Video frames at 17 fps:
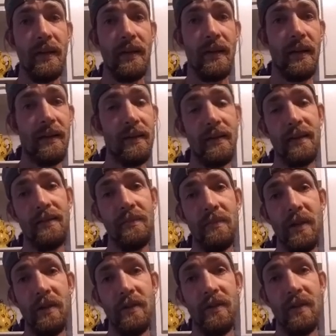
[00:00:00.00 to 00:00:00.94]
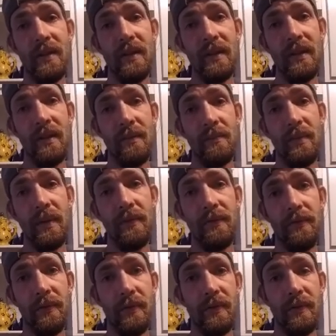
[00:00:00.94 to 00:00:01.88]
Now, it doesn't mean you're going to get a big
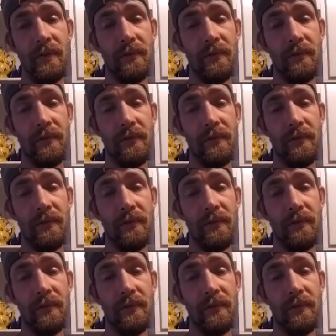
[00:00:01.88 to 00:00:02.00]
fruit.